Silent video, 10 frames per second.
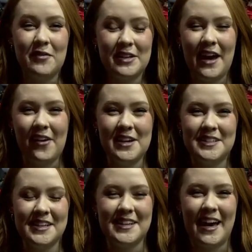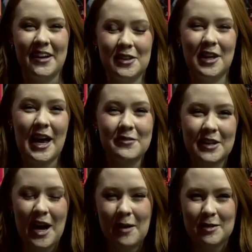Devin Harris has had a
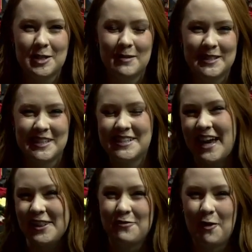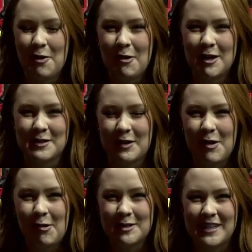lot of accomplishments inside the four walls of
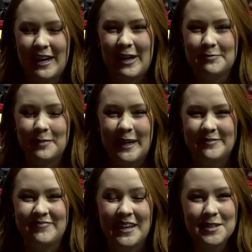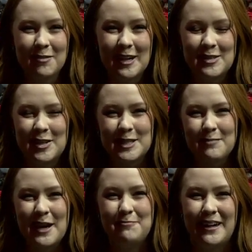the Kohl Center, but this one
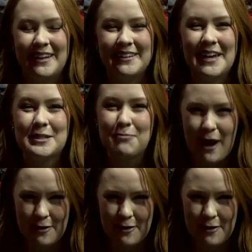just might be his